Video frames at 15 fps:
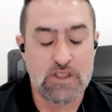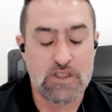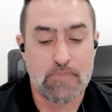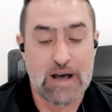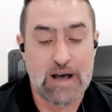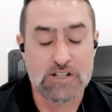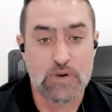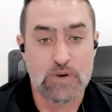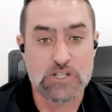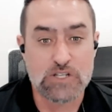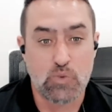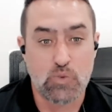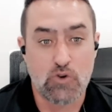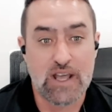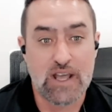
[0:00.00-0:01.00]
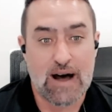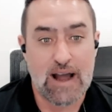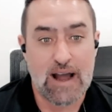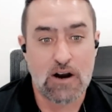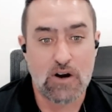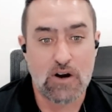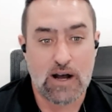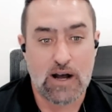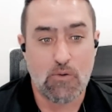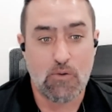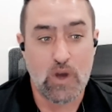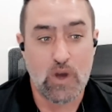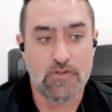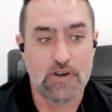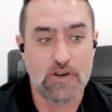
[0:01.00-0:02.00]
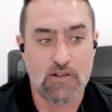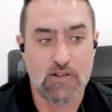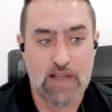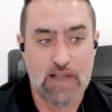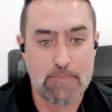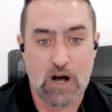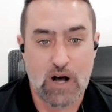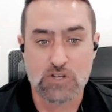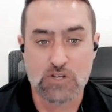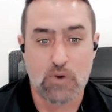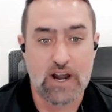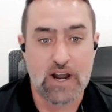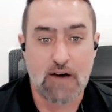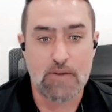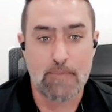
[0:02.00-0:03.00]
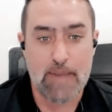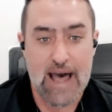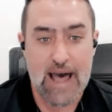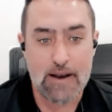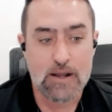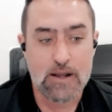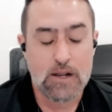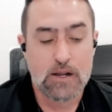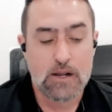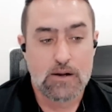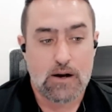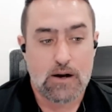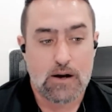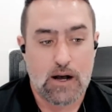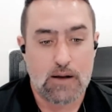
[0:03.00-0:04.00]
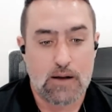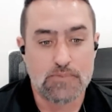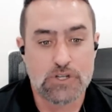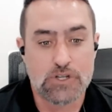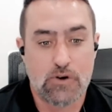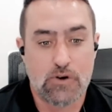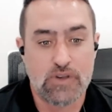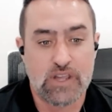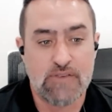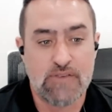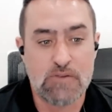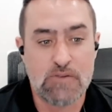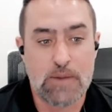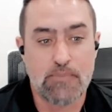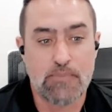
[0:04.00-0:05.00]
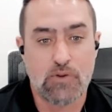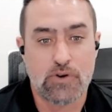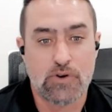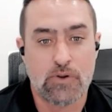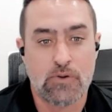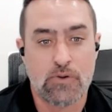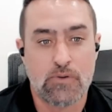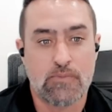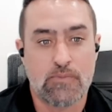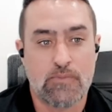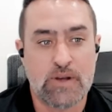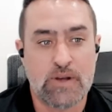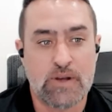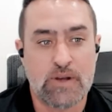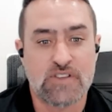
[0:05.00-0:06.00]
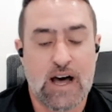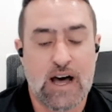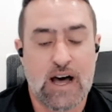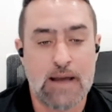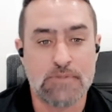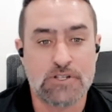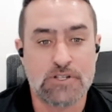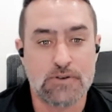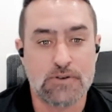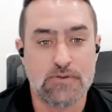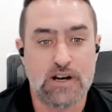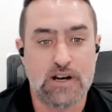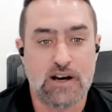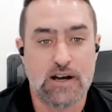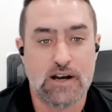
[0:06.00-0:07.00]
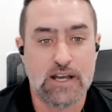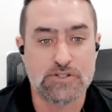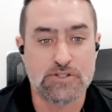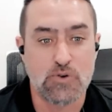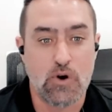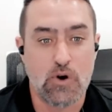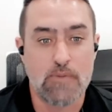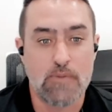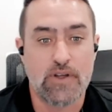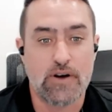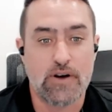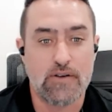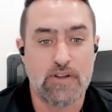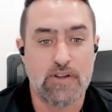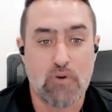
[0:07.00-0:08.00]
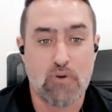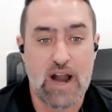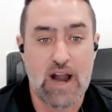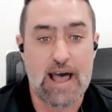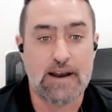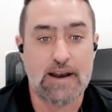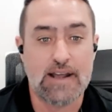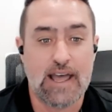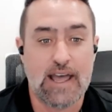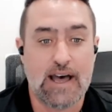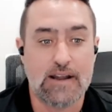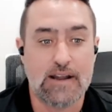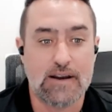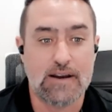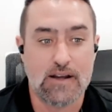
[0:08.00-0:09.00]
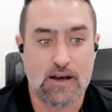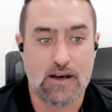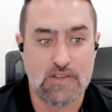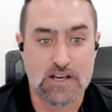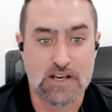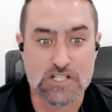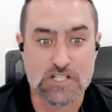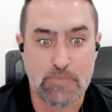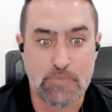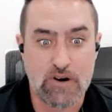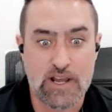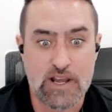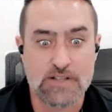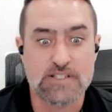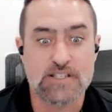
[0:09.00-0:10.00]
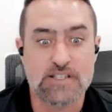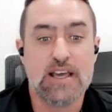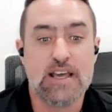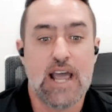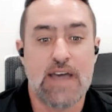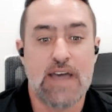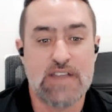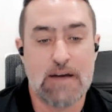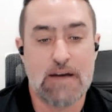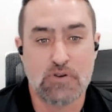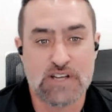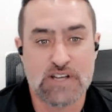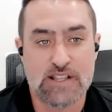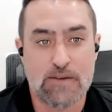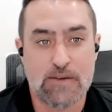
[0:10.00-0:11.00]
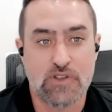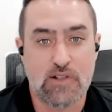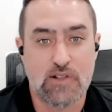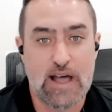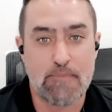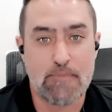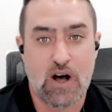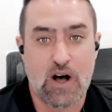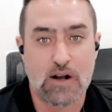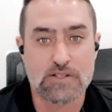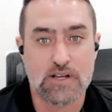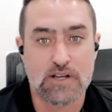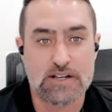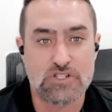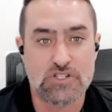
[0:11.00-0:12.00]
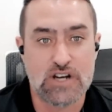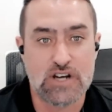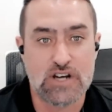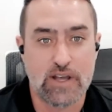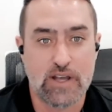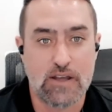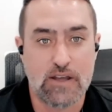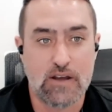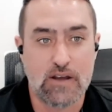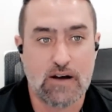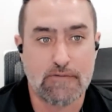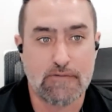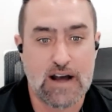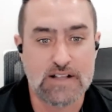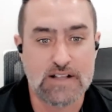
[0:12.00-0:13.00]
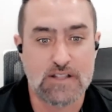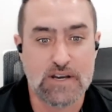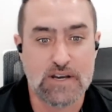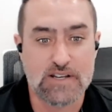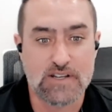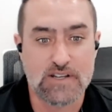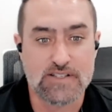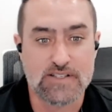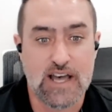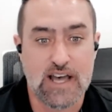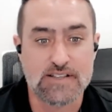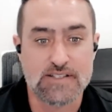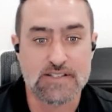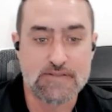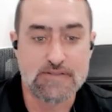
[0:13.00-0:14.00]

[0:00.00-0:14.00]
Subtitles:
bounce rates will be higher with a lightbox right off the bat. So giving people a little bit of time to absorb the brand and the experience, and then present them with a lightbox generally finds the biggest success.